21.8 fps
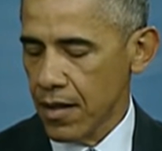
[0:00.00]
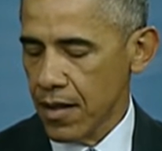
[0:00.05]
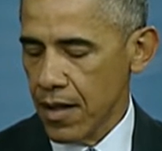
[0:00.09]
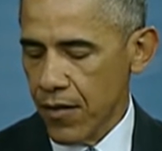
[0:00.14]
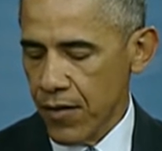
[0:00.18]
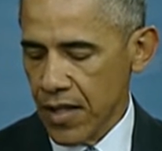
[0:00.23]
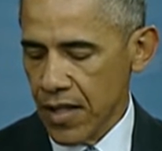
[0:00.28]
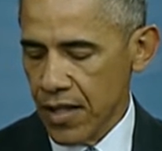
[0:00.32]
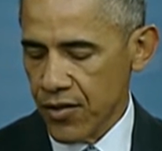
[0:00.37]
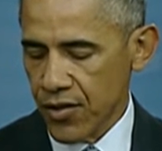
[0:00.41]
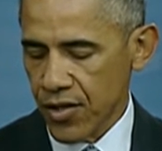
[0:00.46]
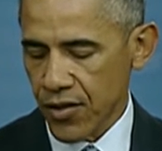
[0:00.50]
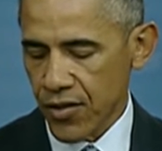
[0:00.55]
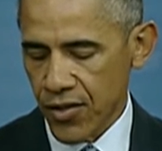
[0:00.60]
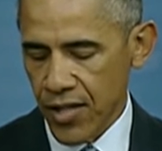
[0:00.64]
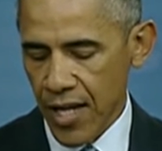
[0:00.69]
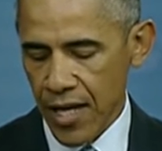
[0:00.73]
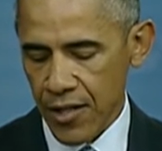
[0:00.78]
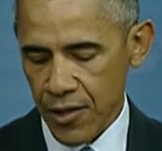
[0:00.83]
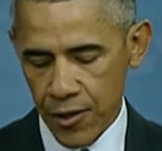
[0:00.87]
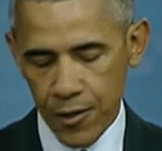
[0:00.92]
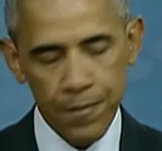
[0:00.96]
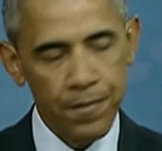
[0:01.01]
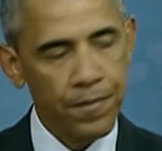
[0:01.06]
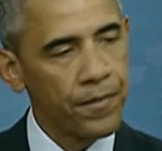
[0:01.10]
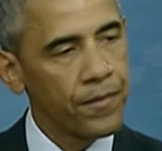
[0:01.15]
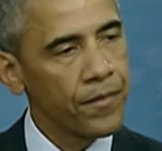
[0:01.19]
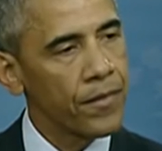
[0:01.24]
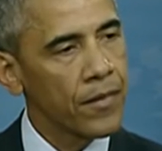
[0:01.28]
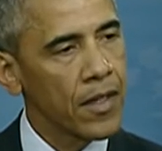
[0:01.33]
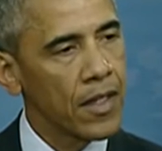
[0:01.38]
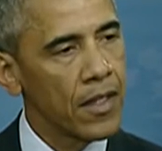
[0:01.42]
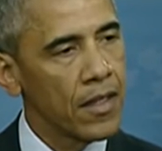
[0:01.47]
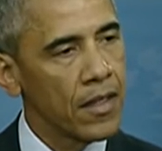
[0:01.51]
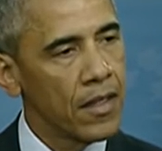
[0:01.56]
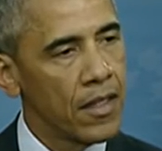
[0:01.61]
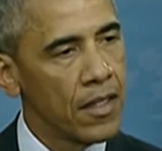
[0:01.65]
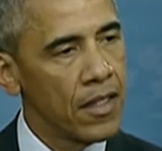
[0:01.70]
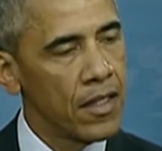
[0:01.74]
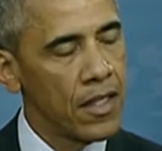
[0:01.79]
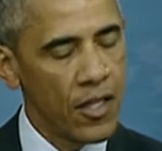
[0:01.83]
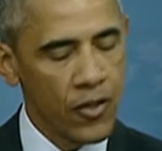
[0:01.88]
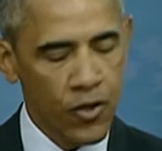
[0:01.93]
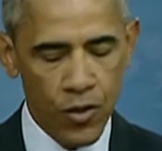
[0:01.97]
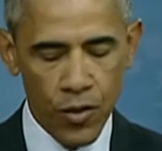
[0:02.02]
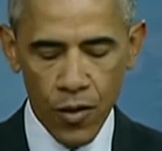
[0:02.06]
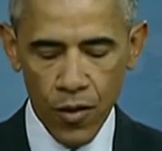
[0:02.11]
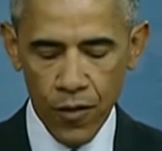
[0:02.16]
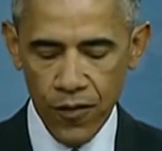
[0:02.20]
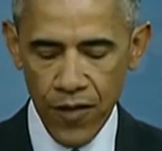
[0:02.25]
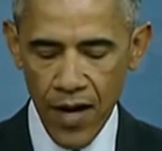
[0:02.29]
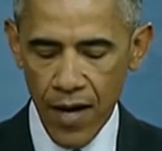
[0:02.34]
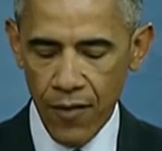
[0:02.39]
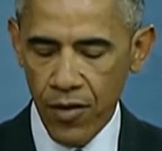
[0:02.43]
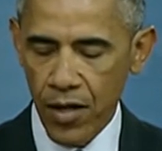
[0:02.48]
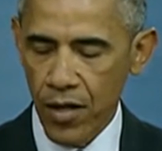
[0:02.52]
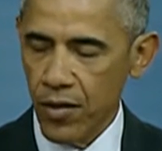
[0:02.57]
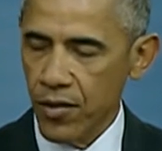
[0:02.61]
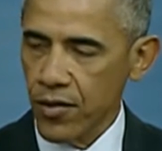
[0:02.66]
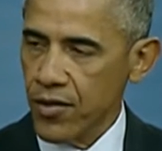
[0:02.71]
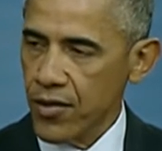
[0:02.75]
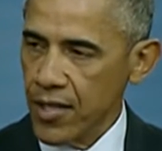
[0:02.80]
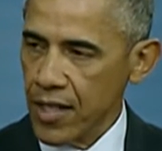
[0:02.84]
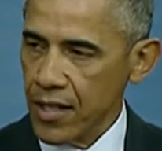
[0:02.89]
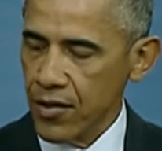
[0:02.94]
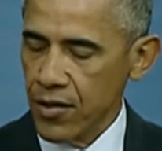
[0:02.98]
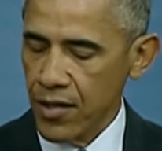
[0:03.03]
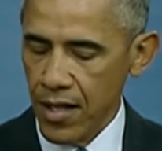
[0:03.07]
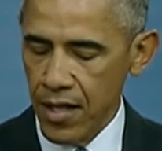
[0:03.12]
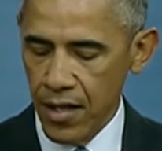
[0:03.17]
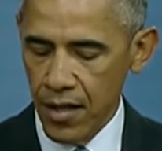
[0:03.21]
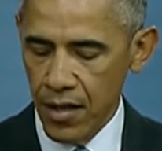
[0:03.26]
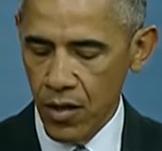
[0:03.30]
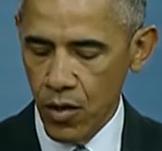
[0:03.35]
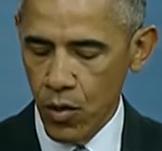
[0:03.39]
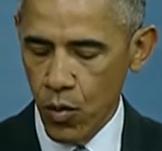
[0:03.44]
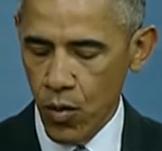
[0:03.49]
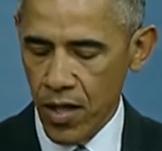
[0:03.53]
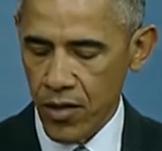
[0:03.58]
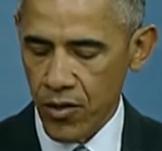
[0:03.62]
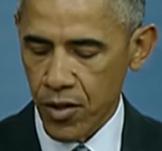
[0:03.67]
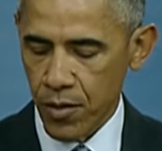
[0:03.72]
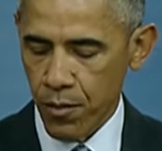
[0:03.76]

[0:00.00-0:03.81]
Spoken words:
Given the success, the additional 560 U.S.